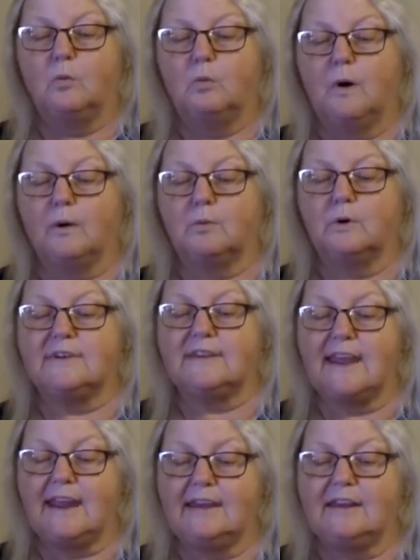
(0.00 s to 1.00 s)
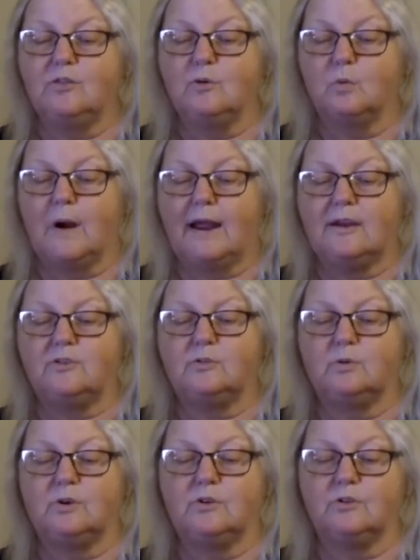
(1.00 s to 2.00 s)
While retaining the right
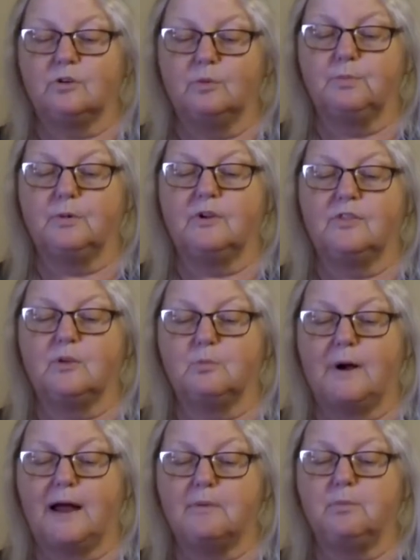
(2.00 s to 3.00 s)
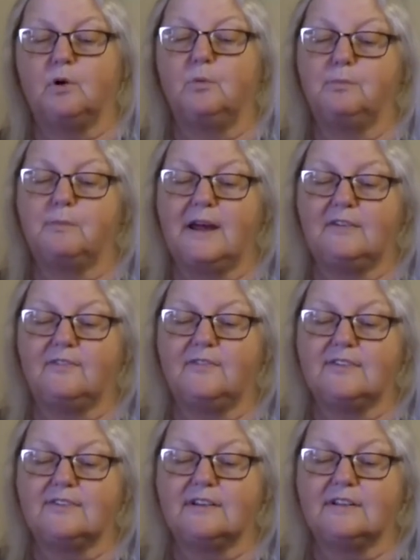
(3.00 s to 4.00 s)
to interpret the Bible
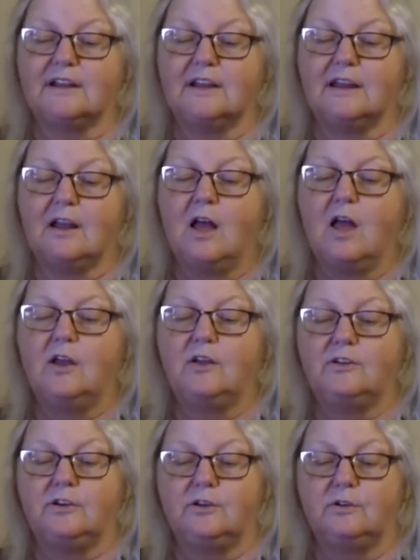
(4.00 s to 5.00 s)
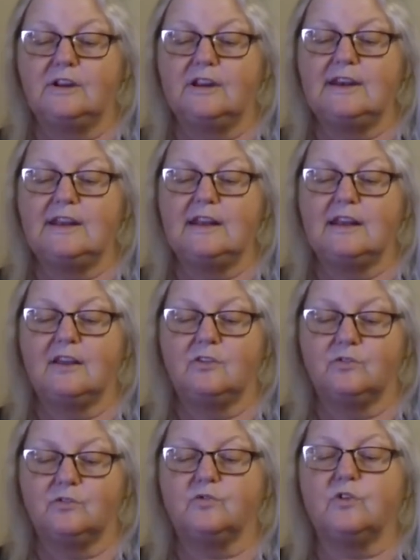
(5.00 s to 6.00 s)
metaphysically, Unity
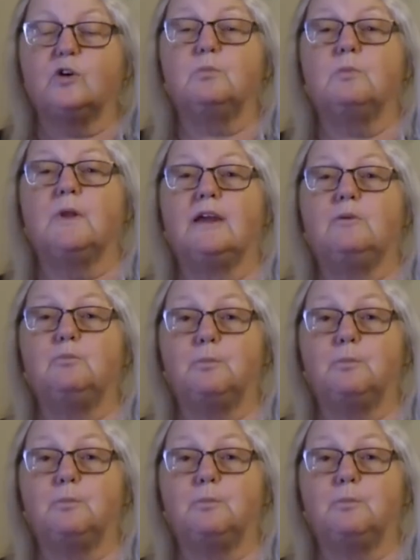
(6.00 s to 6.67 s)
is firmly